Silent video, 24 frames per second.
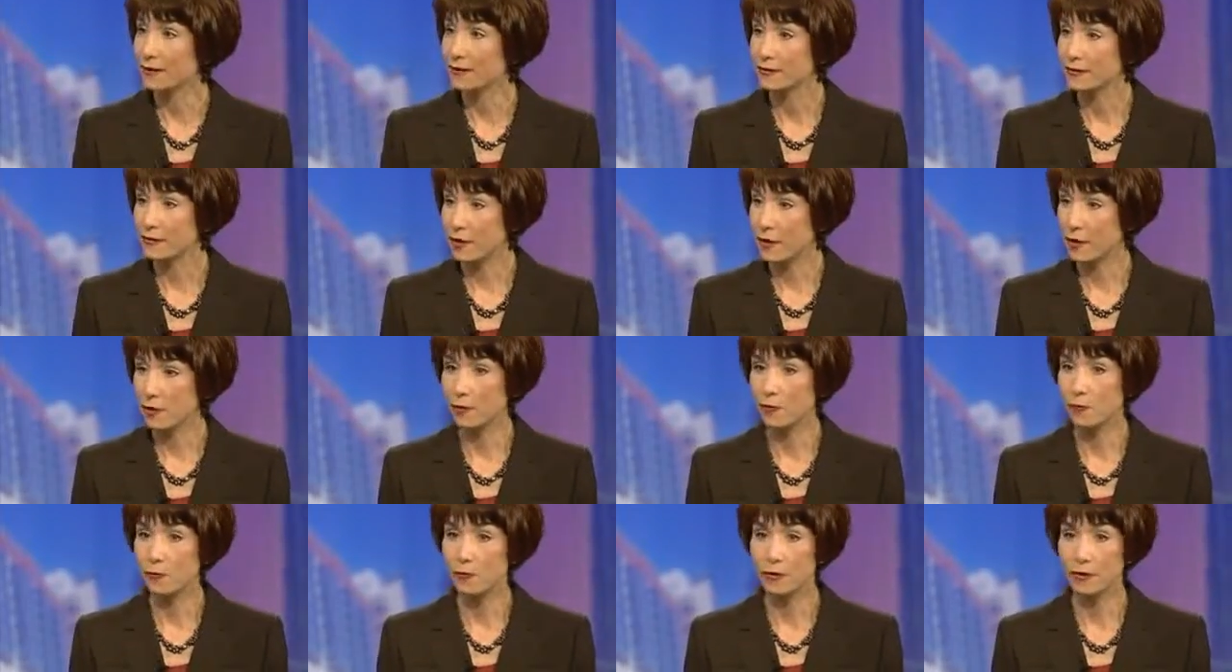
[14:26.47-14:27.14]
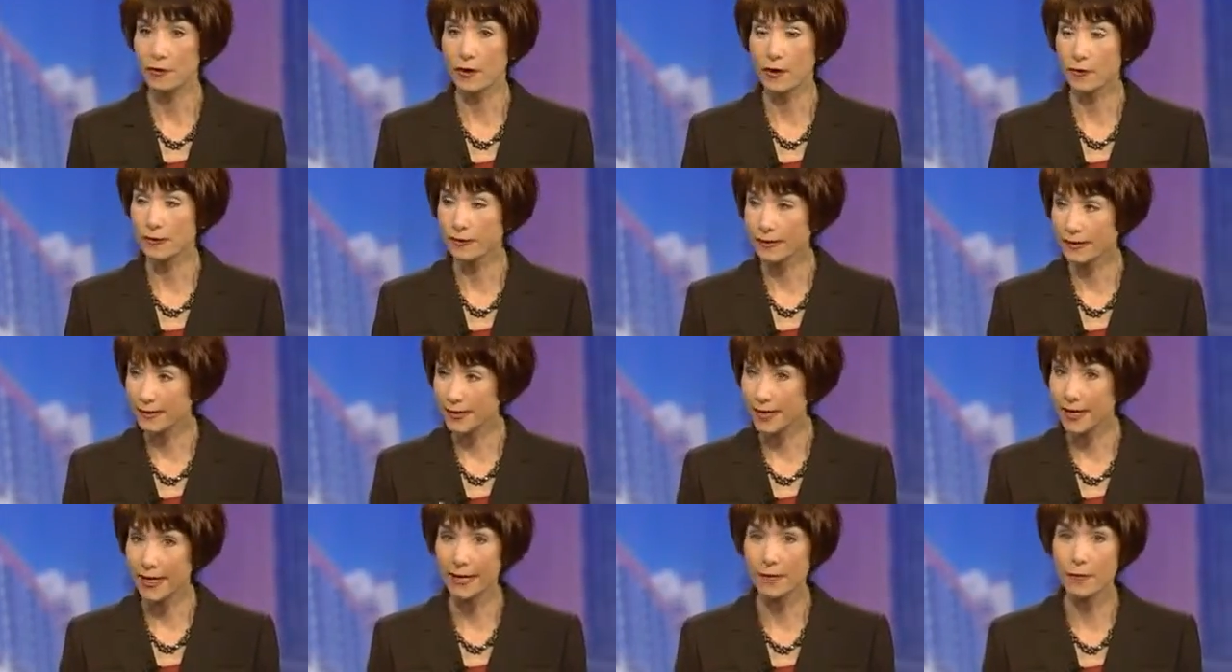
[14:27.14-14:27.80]
So we're going
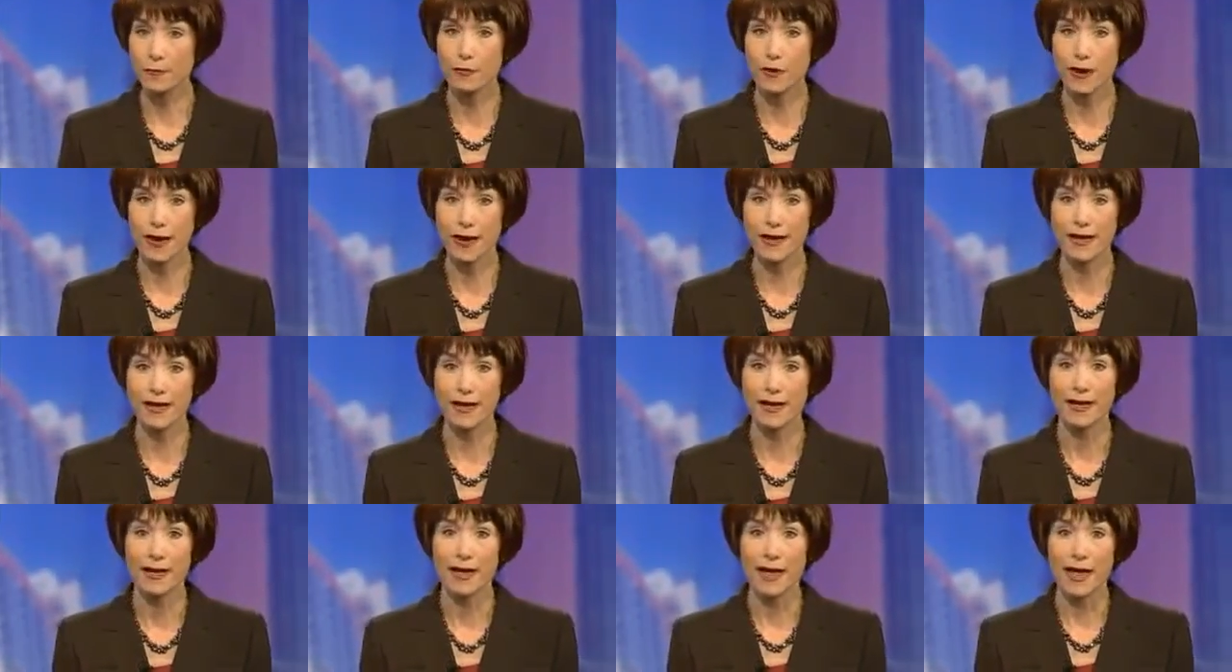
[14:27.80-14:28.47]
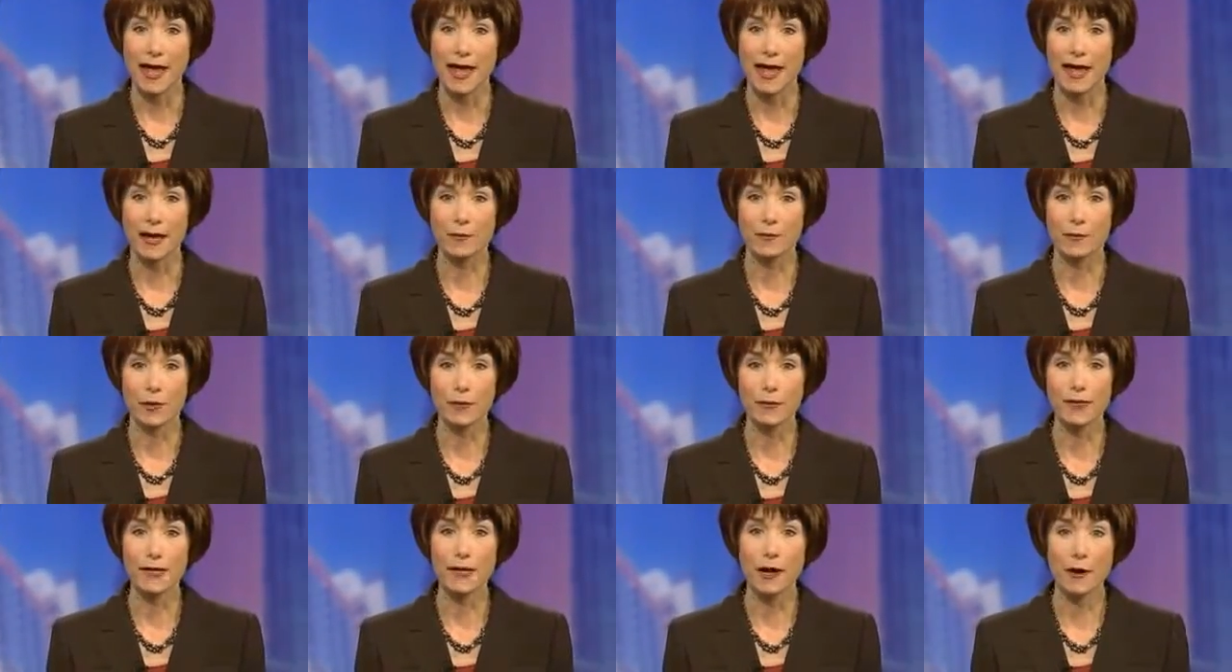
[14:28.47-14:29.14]
to take a break, and
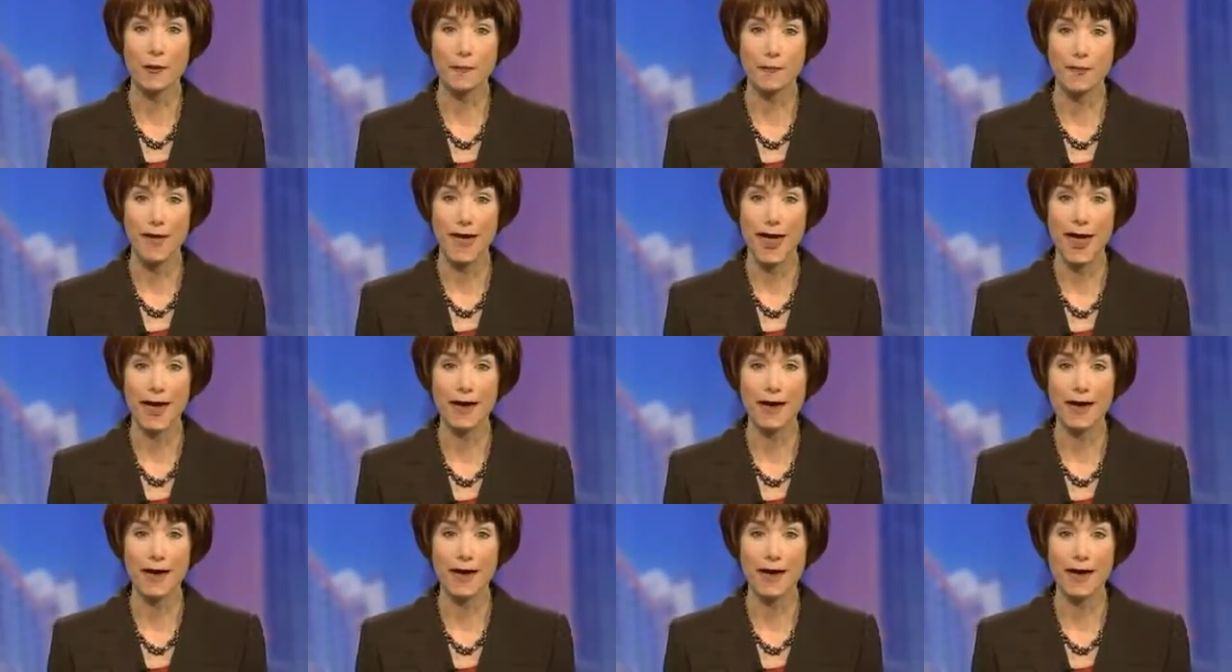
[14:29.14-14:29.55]
when we come